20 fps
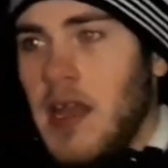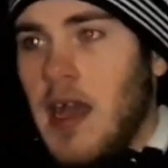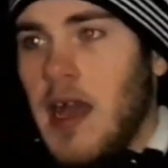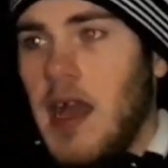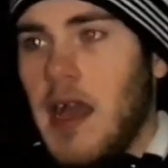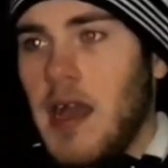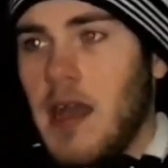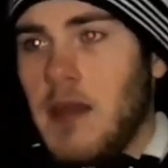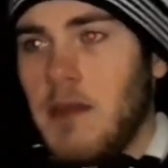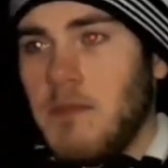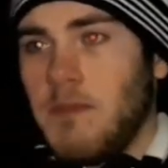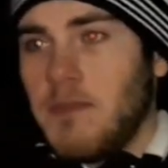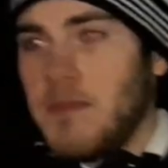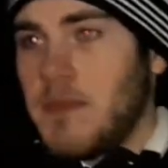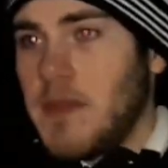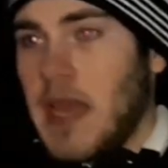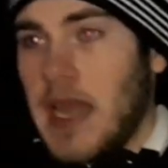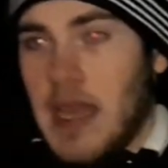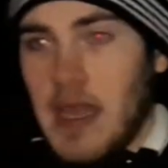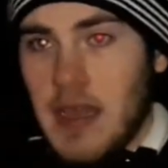
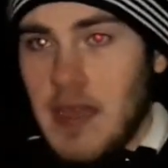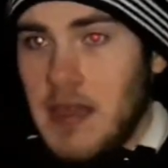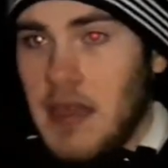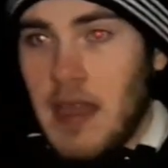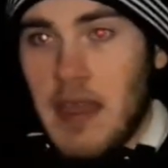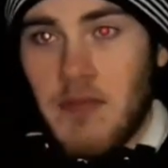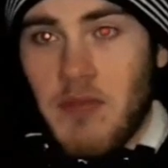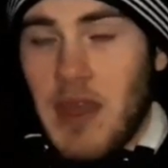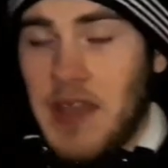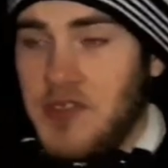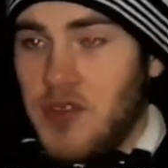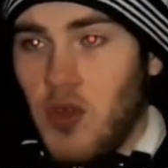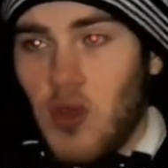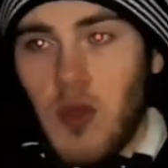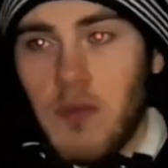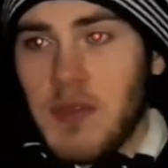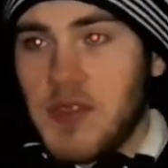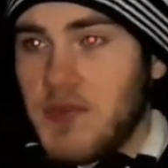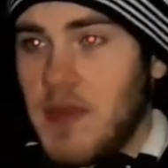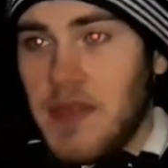We're at
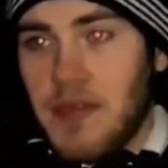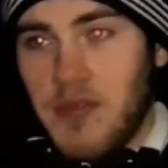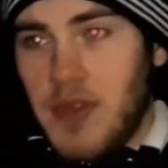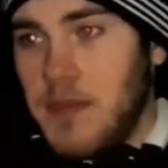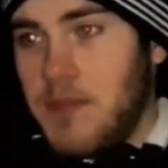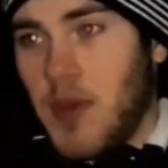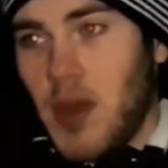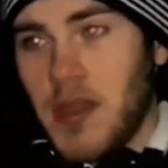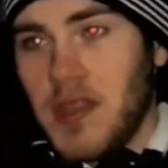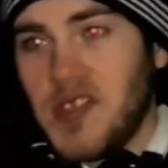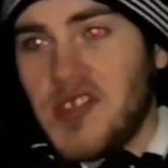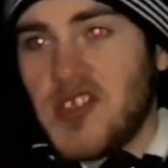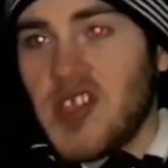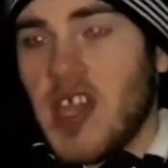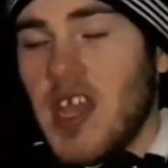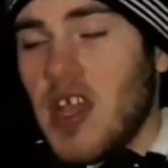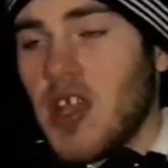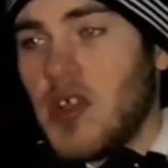home as well, 3 points.